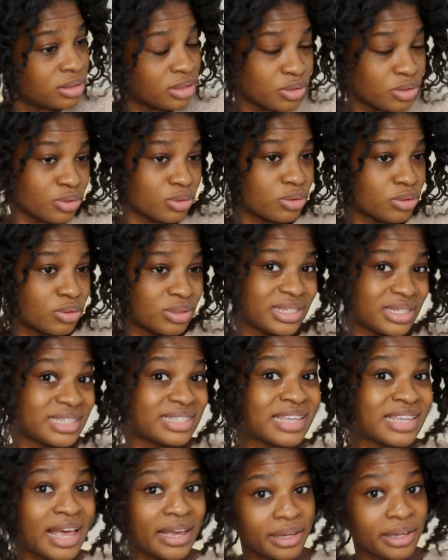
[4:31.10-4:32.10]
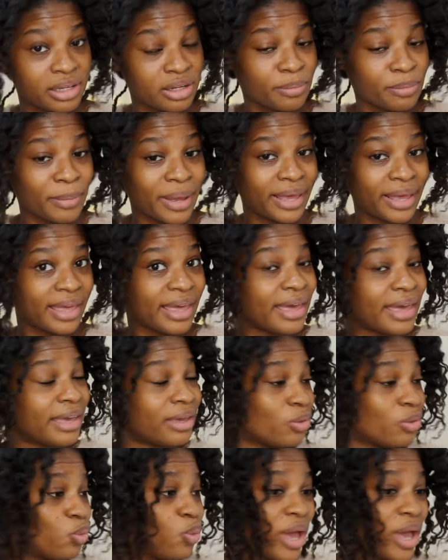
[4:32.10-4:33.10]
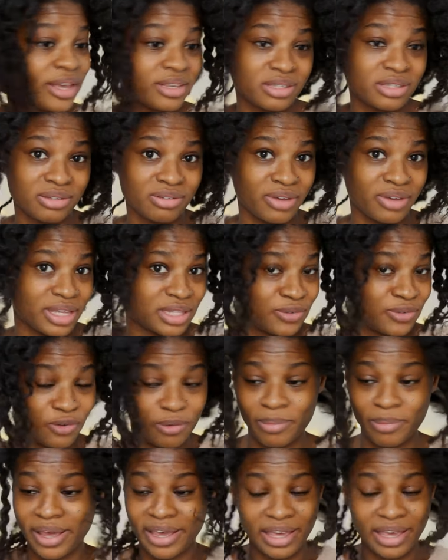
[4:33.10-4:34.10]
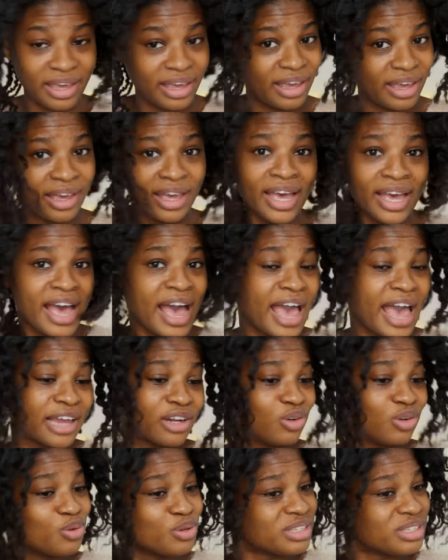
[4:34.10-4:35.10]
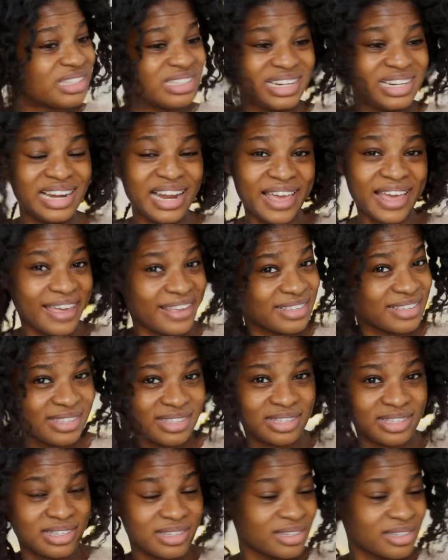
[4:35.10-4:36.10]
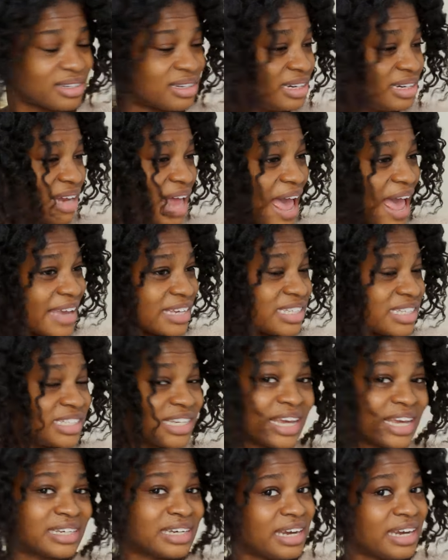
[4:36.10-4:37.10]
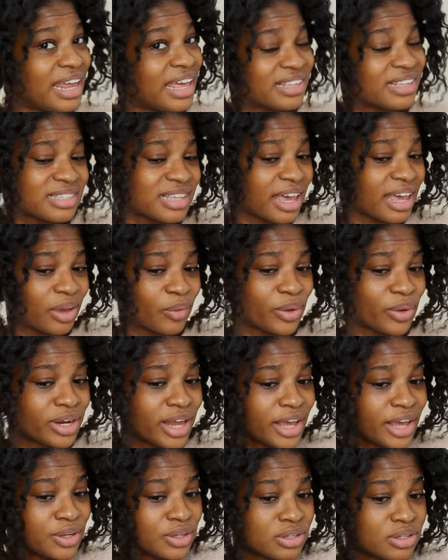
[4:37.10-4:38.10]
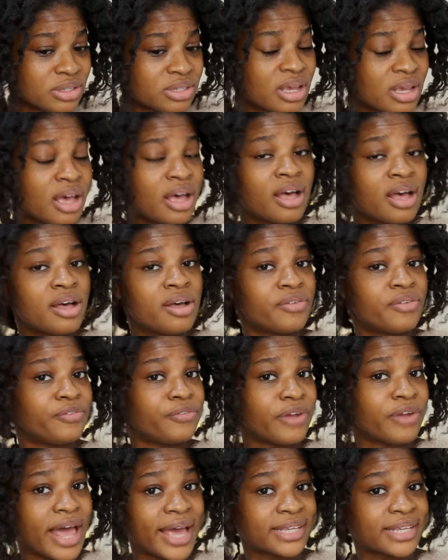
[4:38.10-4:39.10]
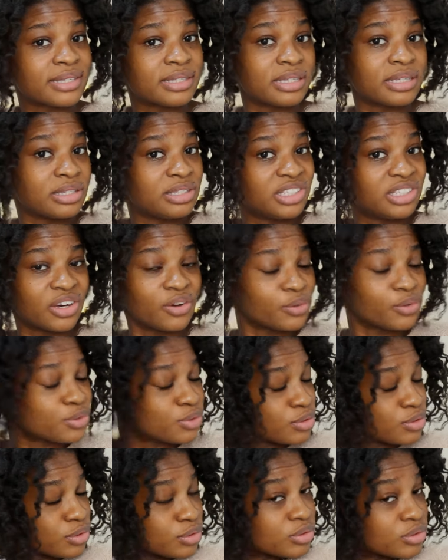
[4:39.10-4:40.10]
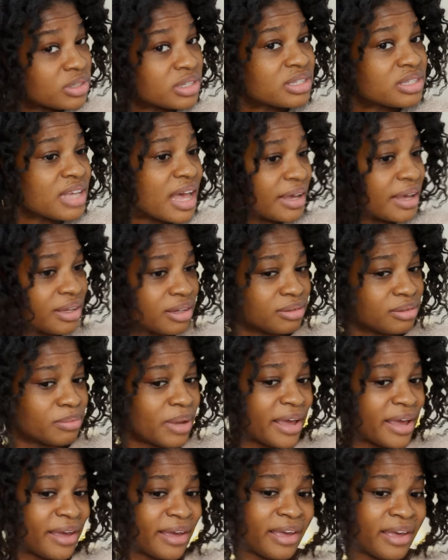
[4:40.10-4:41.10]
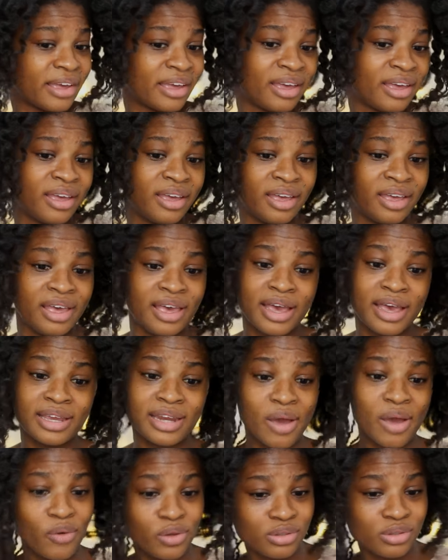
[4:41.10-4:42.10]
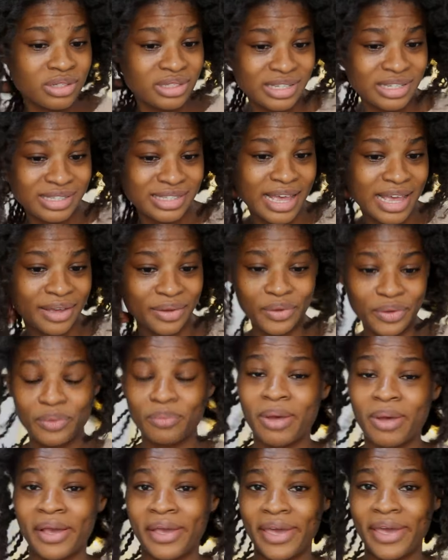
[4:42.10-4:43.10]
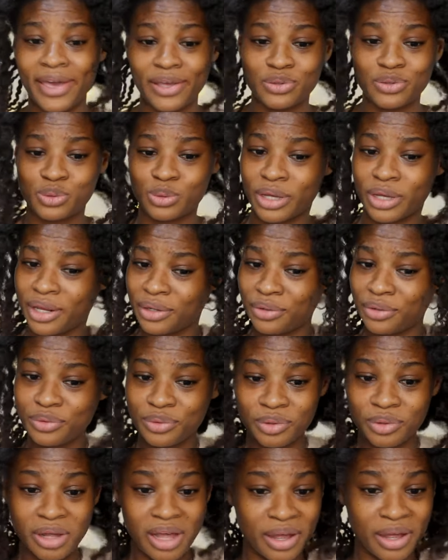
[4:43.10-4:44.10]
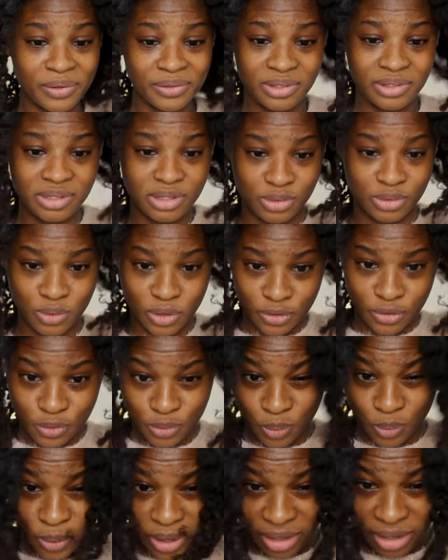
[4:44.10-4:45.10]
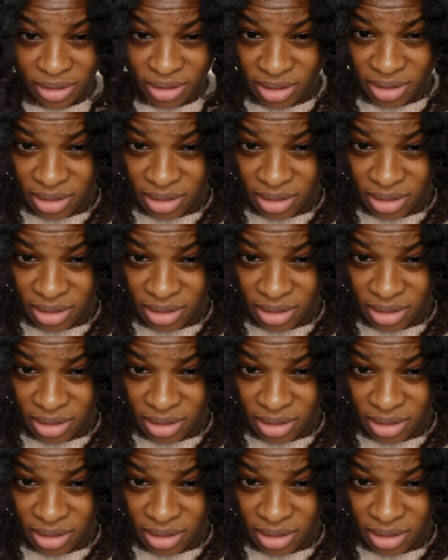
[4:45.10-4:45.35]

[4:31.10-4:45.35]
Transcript: to detangle my hair it works great for my hair i lose less i shed less hair when i use flaxseed gel to detangle my hair and i want to detangle my hair so i don't know how this is going to work